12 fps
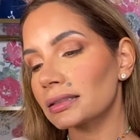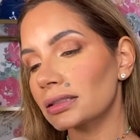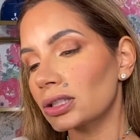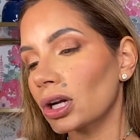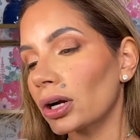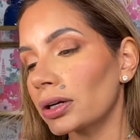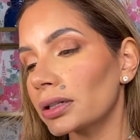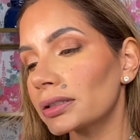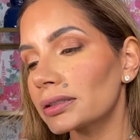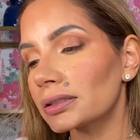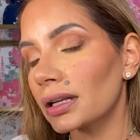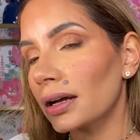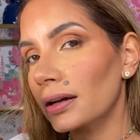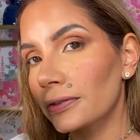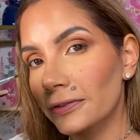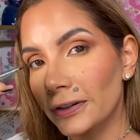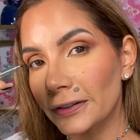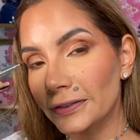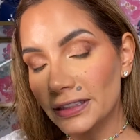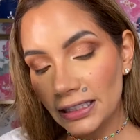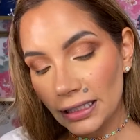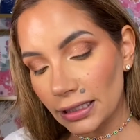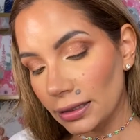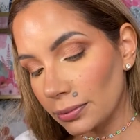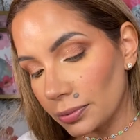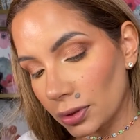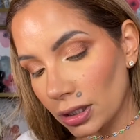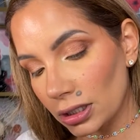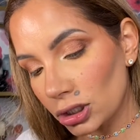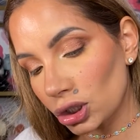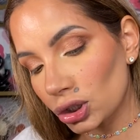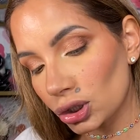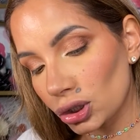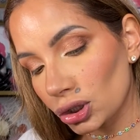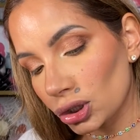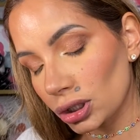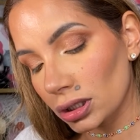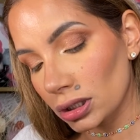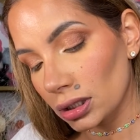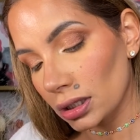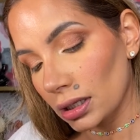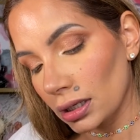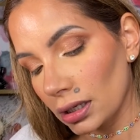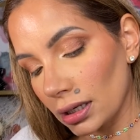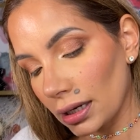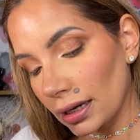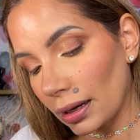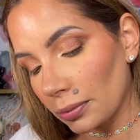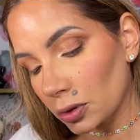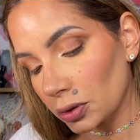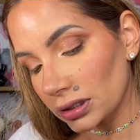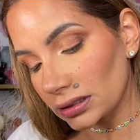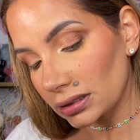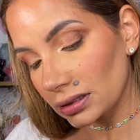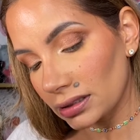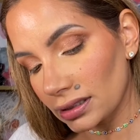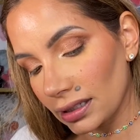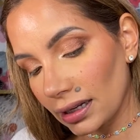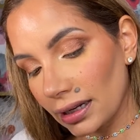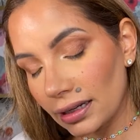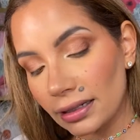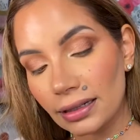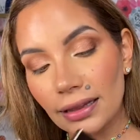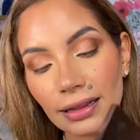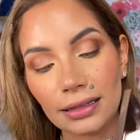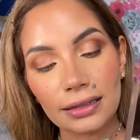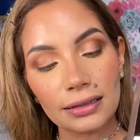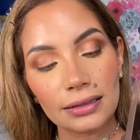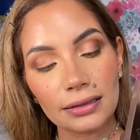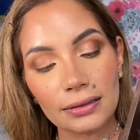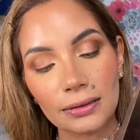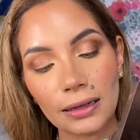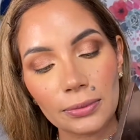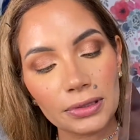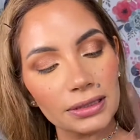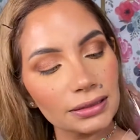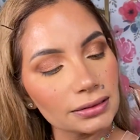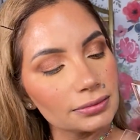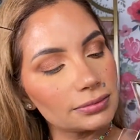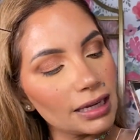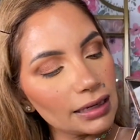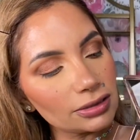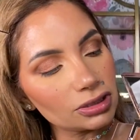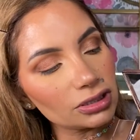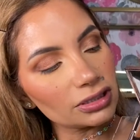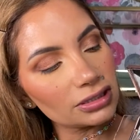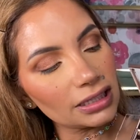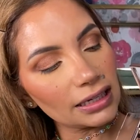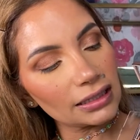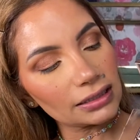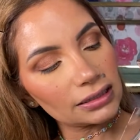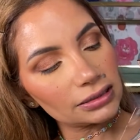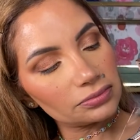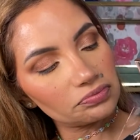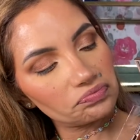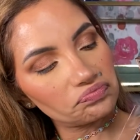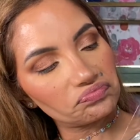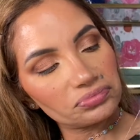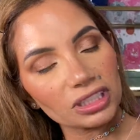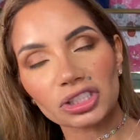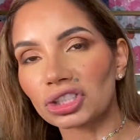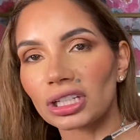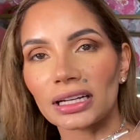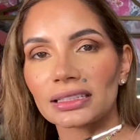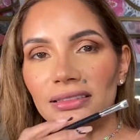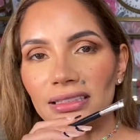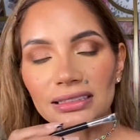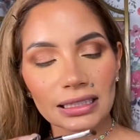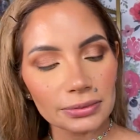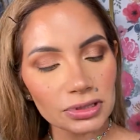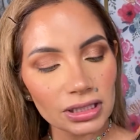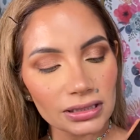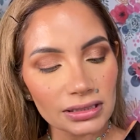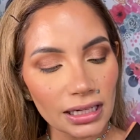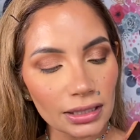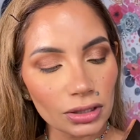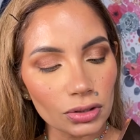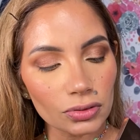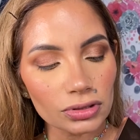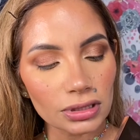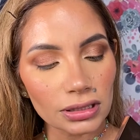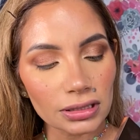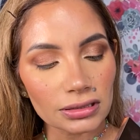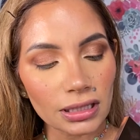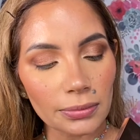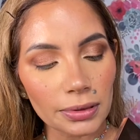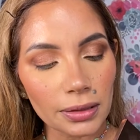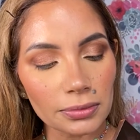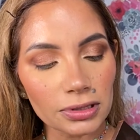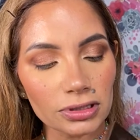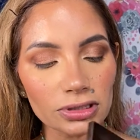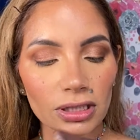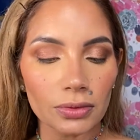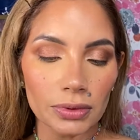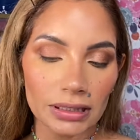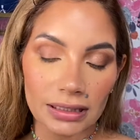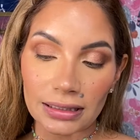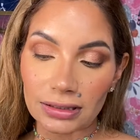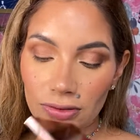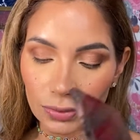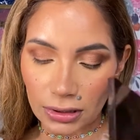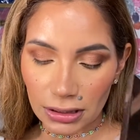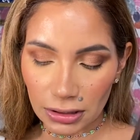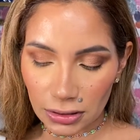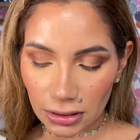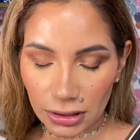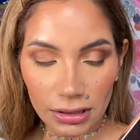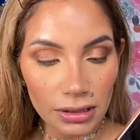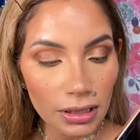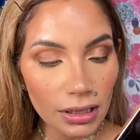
NARS 15 brush, and I'm going to take I'm gonna like just take the same shades I use on the top, but I'm gonna start with this one here.